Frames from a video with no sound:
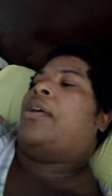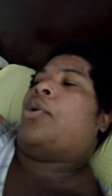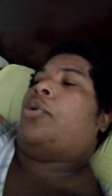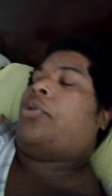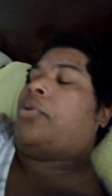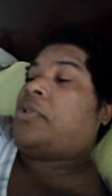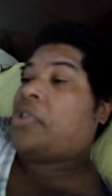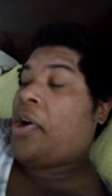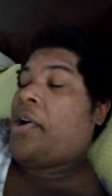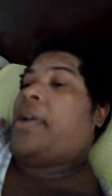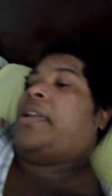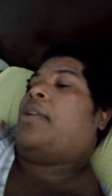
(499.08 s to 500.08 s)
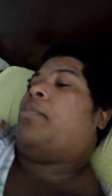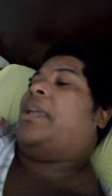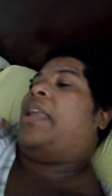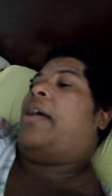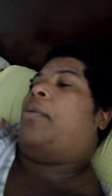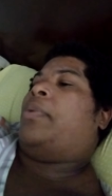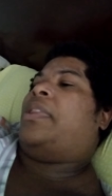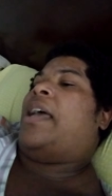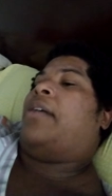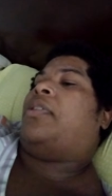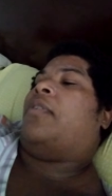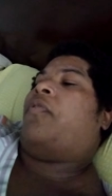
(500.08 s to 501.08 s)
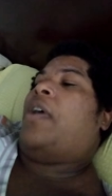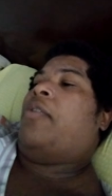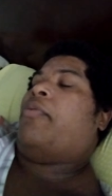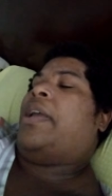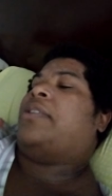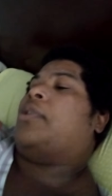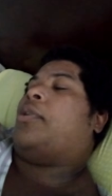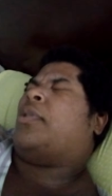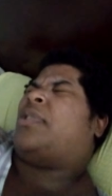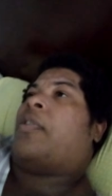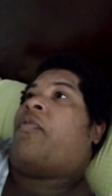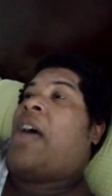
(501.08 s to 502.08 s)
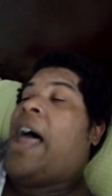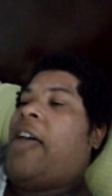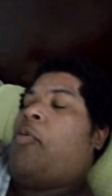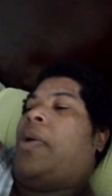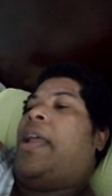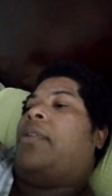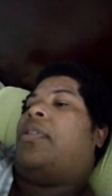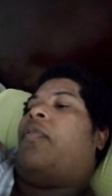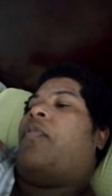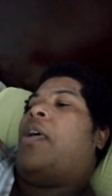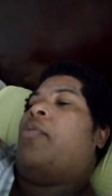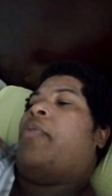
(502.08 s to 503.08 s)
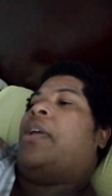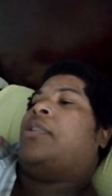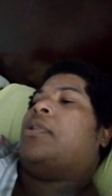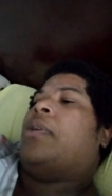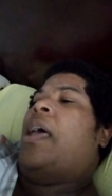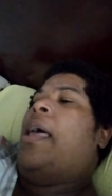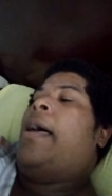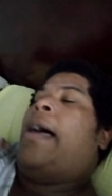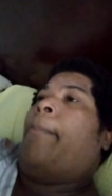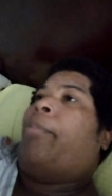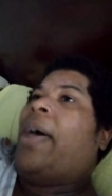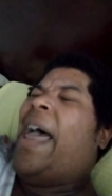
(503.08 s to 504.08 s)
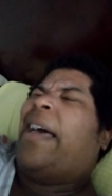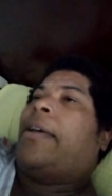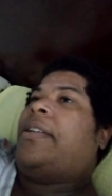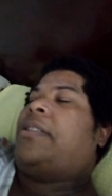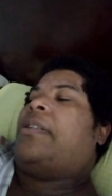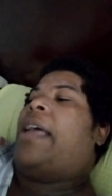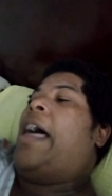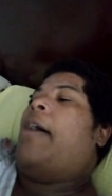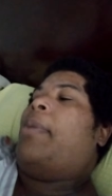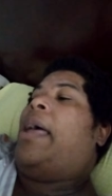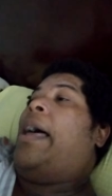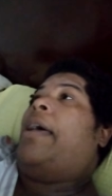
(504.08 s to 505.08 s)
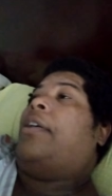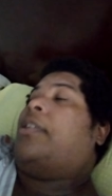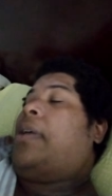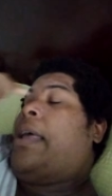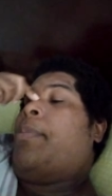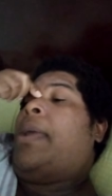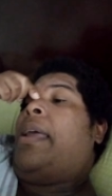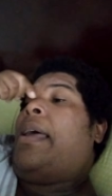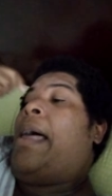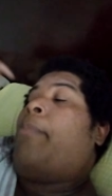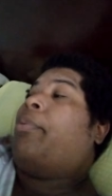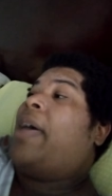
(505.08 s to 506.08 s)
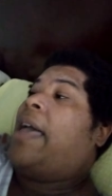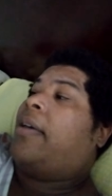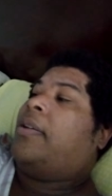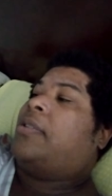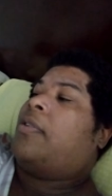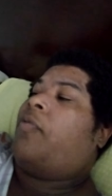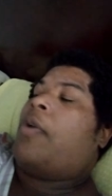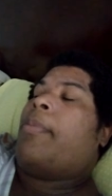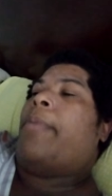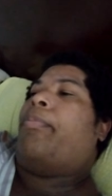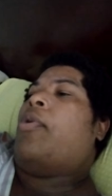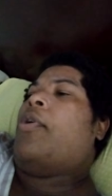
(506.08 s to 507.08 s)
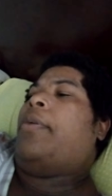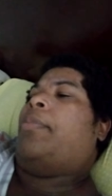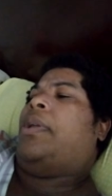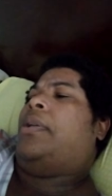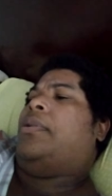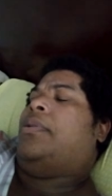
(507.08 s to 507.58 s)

Go through targeting without without the fundraiser, or survive without the fundraiser? I'm blacklisted. How, how I mean, I'm blacklisted from employment.